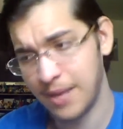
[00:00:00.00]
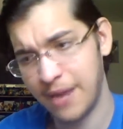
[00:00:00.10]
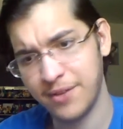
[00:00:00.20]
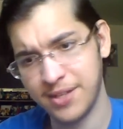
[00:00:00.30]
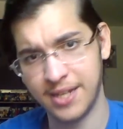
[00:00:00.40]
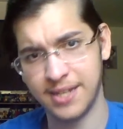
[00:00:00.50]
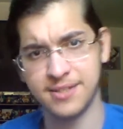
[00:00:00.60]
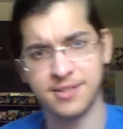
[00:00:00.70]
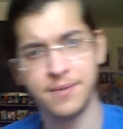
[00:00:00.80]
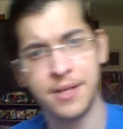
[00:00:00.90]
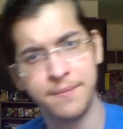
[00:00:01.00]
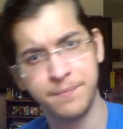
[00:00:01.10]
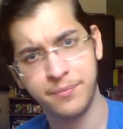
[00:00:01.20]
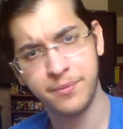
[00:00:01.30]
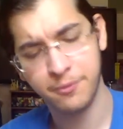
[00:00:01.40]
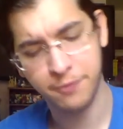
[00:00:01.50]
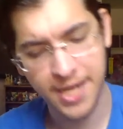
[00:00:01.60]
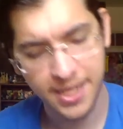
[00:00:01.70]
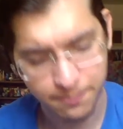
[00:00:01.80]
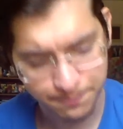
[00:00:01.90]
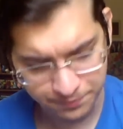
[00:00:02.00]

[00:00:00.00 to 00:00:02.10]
everything. It's rain,